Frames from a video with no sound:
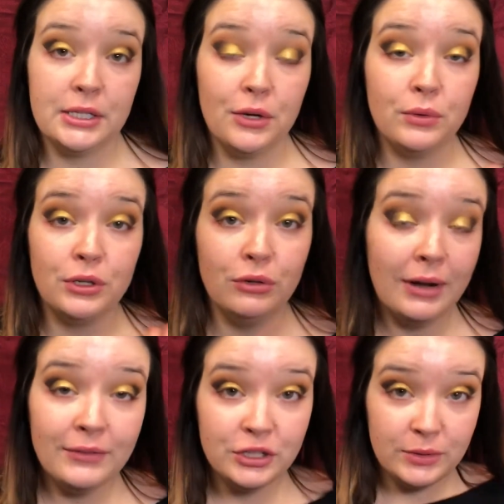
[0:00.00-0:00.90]
So you don't
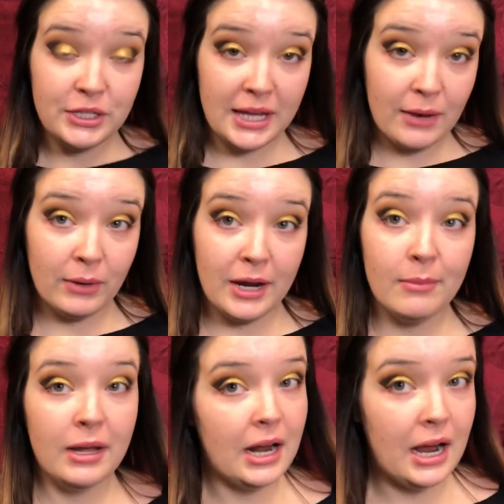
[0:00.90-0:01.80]
have to do it that way,
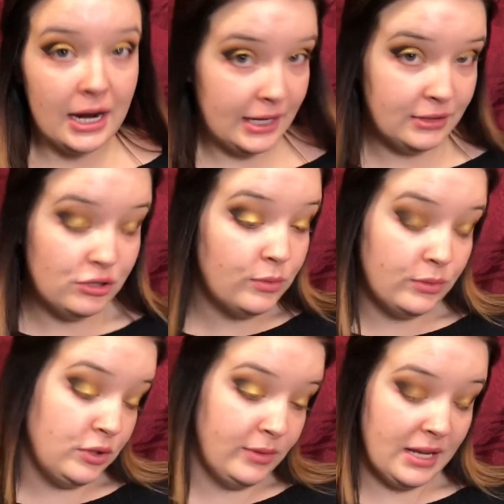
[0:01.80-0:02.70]
but I
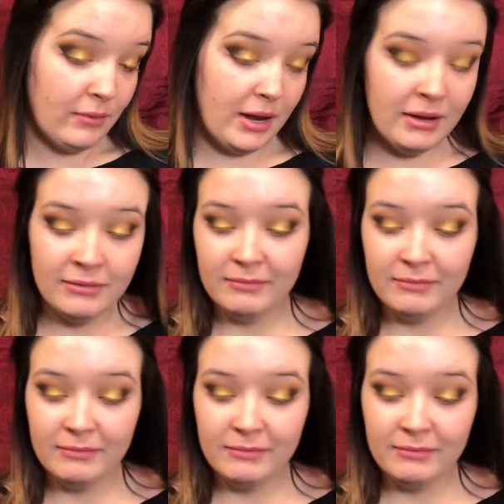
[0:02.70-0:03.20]
do it that way.